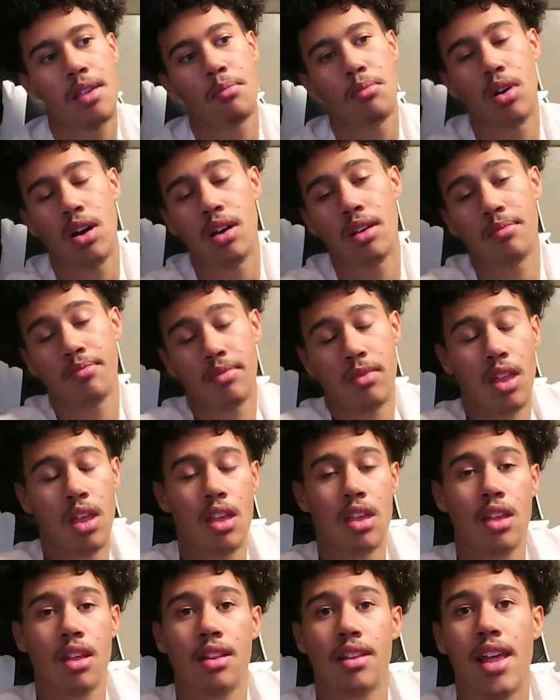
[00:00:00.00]
But
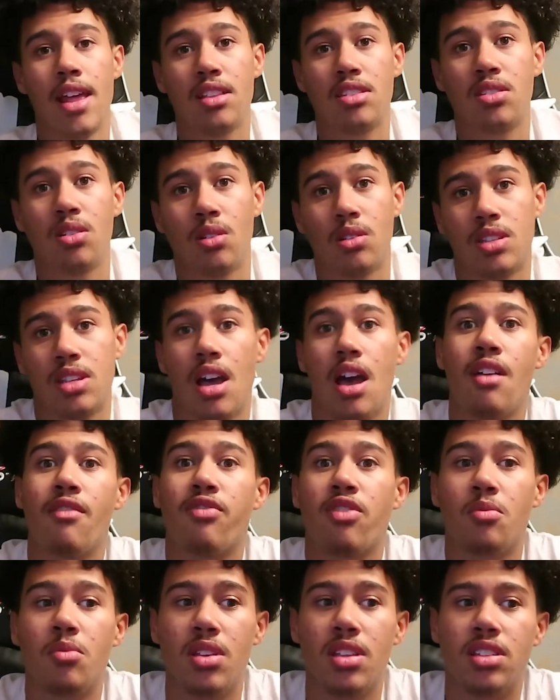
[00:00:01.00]
that took time
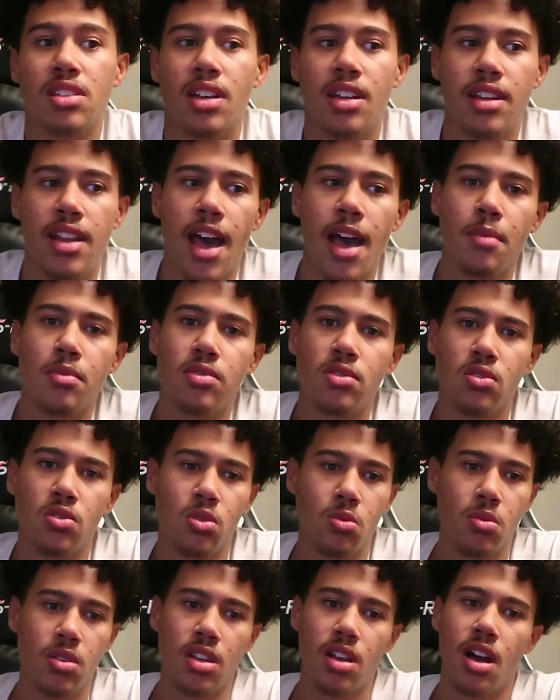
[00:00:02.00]
for me to adapt
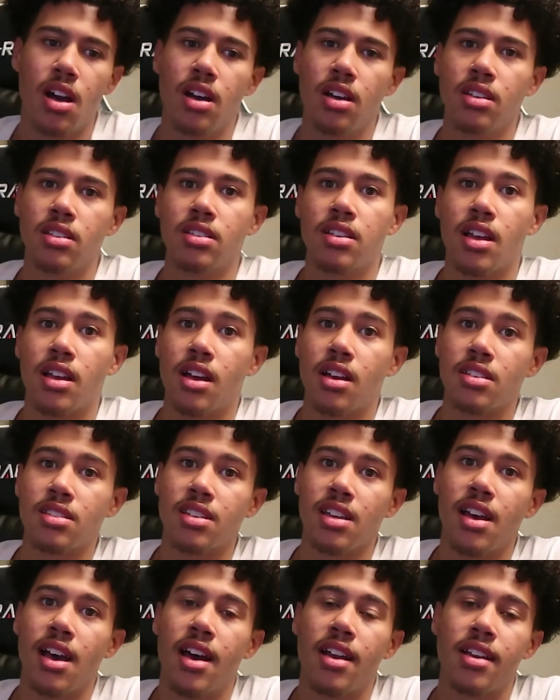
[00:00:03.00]
to, because like I
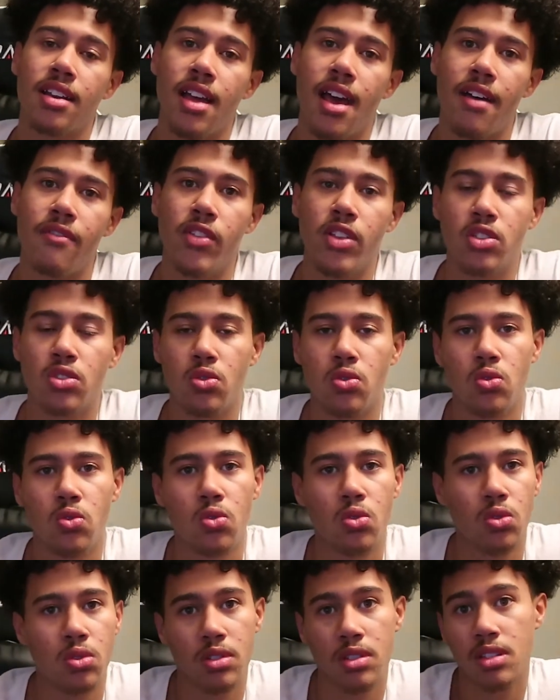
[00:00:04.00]
said, I didn't have the
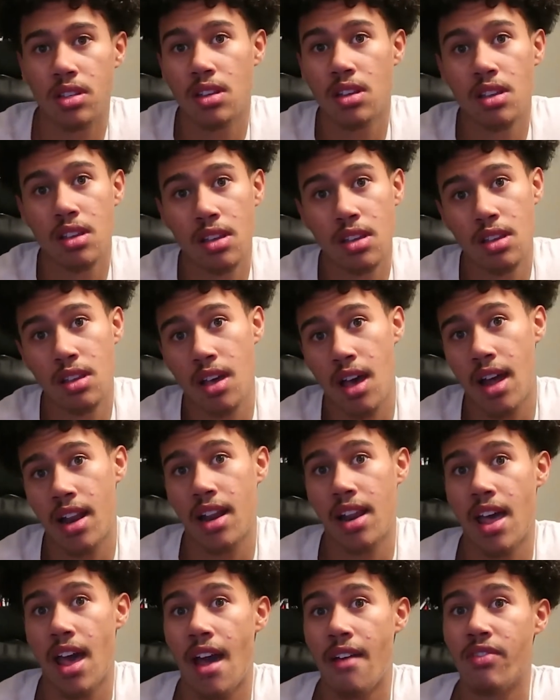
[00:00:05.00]
tools, I
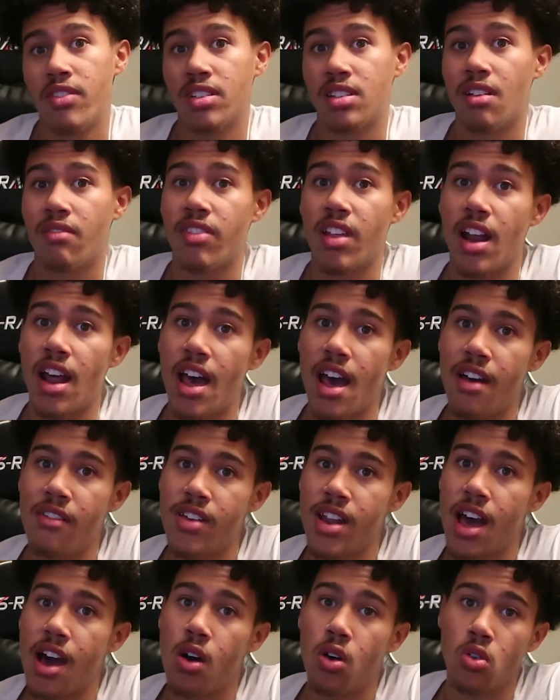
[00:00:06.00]
didn't have the stuff that I have
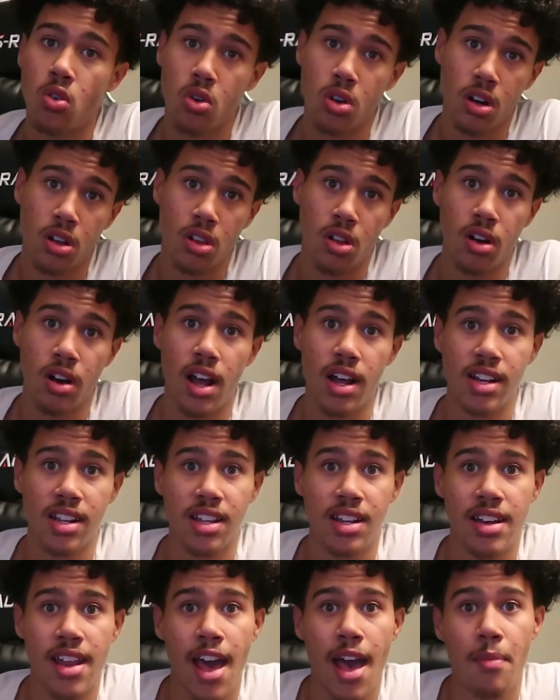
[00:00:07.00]
now in order to learn how to
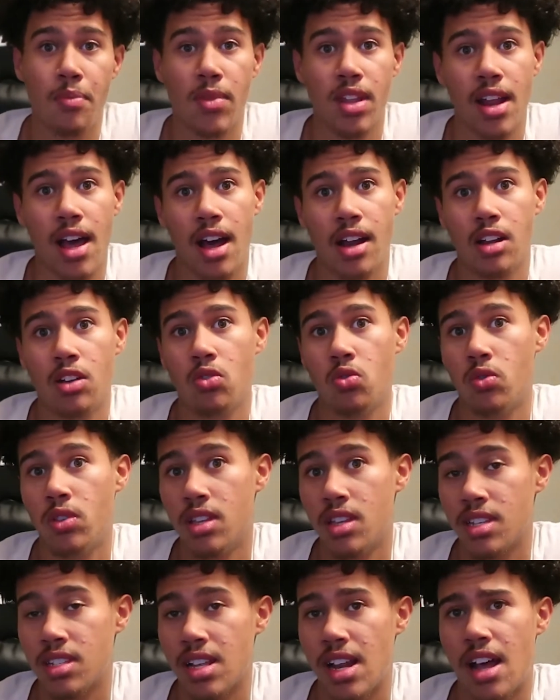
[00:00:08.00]
adapt and how to do
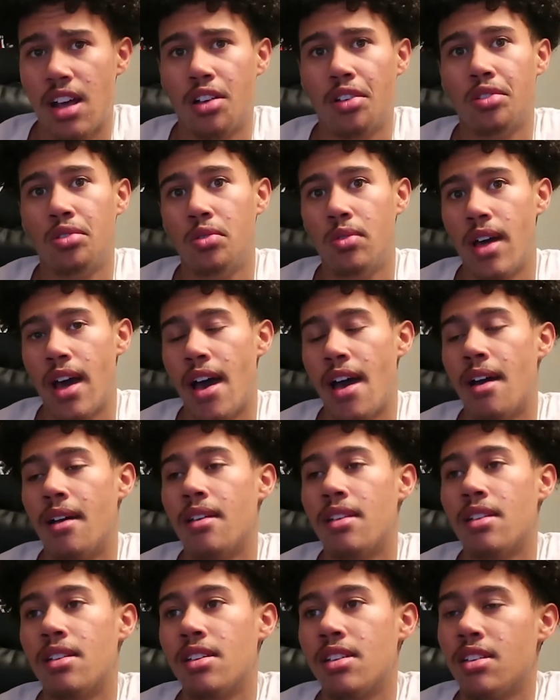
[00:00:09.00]
this and how to do that.
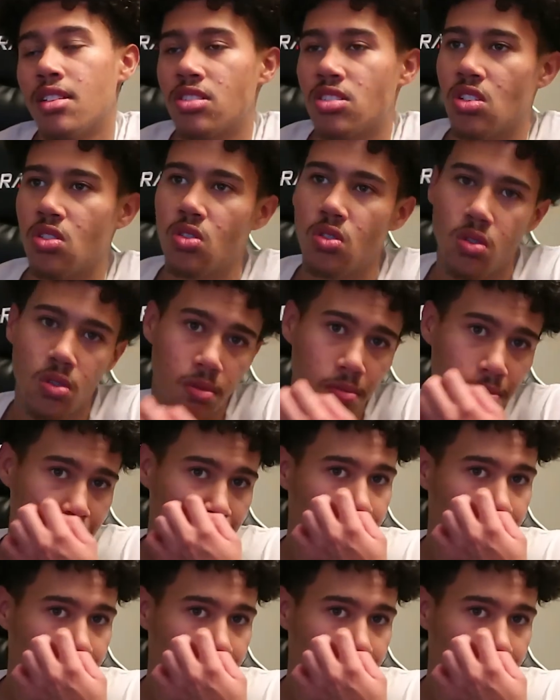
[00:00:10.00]
So